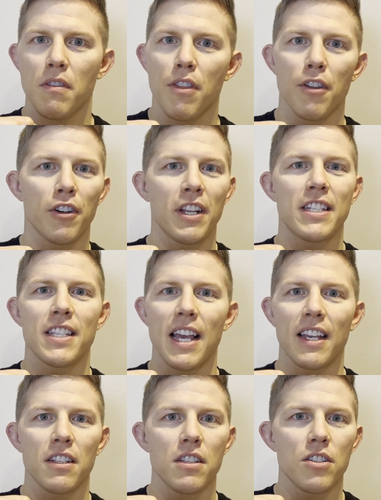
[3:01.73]
30
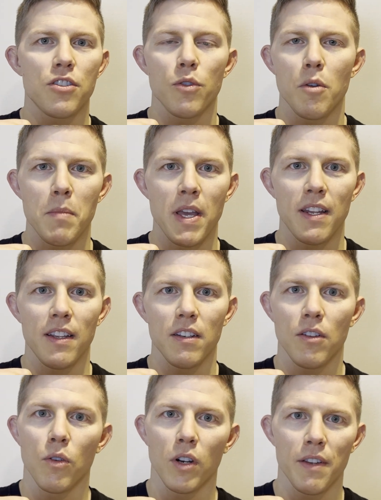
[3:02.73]
seconds to a minute
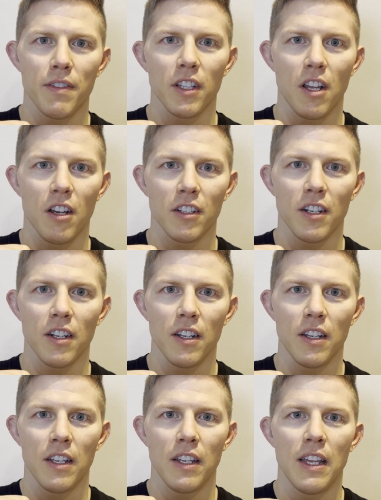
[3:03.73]
or even longer.
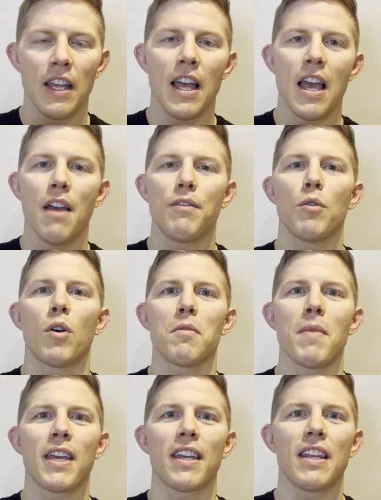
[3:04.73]
If you want to
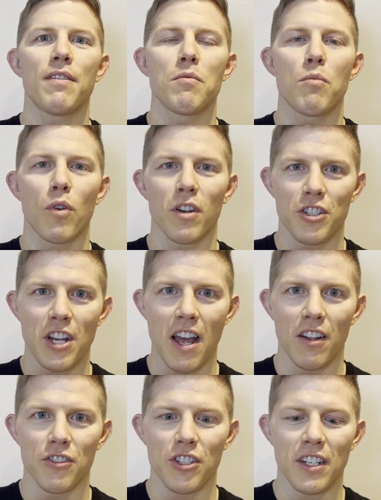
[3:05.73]
make it even more
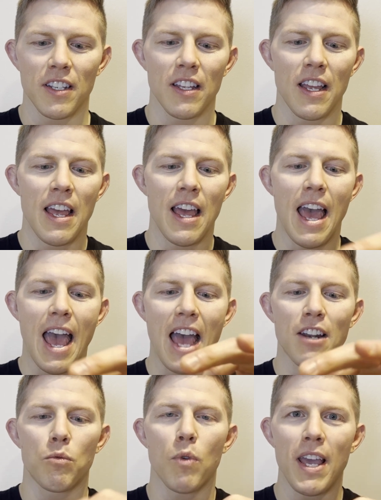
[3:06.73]
challenging,
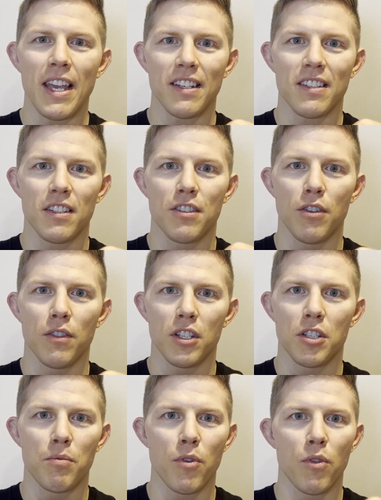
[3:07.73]
add weight to the
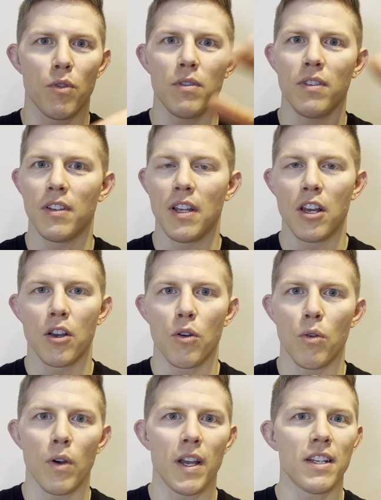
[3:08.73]
spoon,
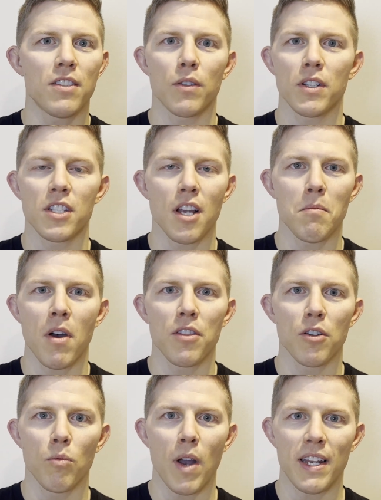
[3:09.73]
coins or some
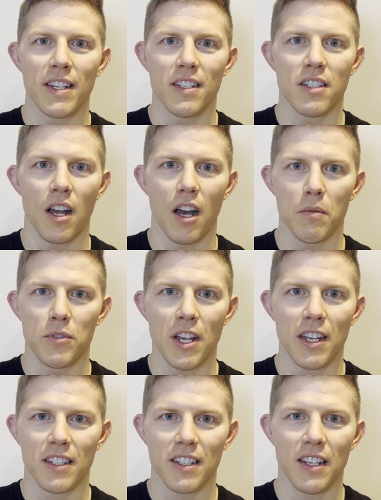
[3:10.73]
other weighted
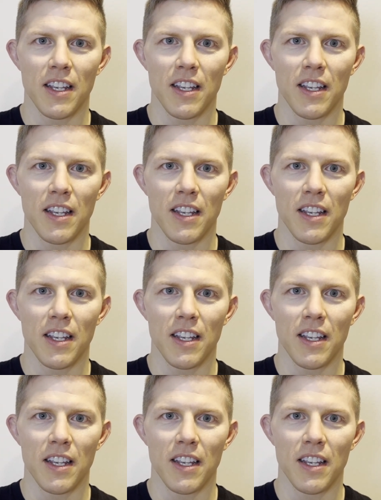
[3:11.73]
object,